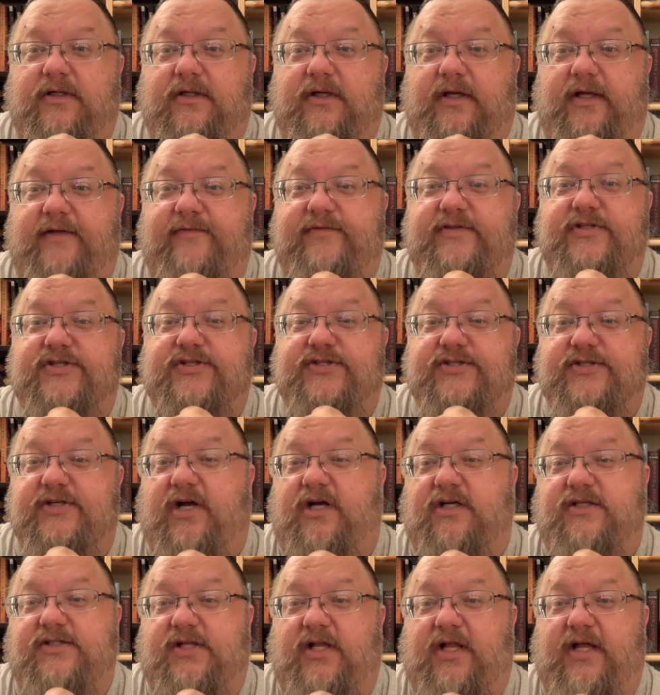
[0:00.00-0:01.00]
And if it
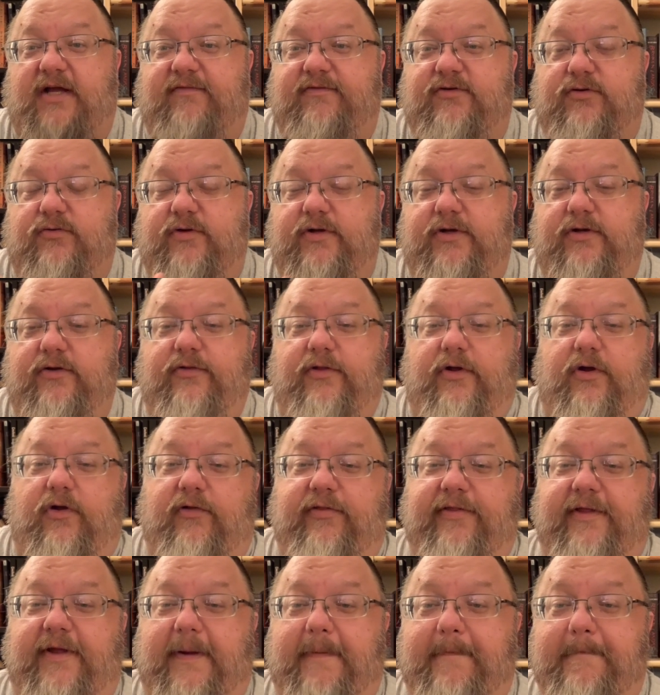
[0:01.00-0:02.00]
sucks, I'll have to redo the whole
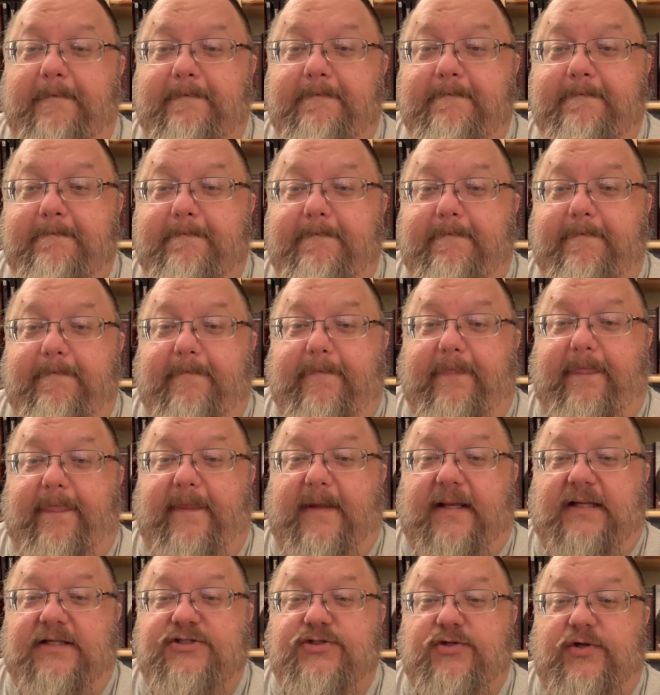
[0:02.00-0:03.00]
thing.
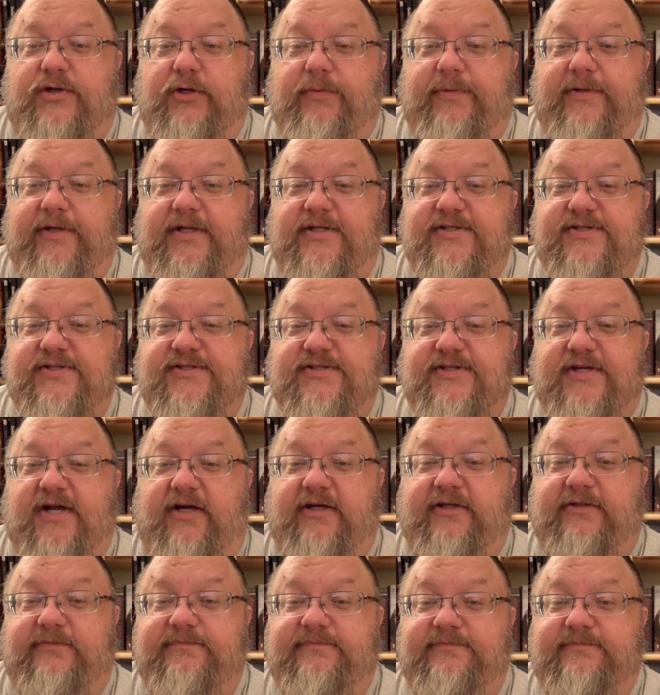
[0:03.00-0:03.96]
So I hope it doesn't suck.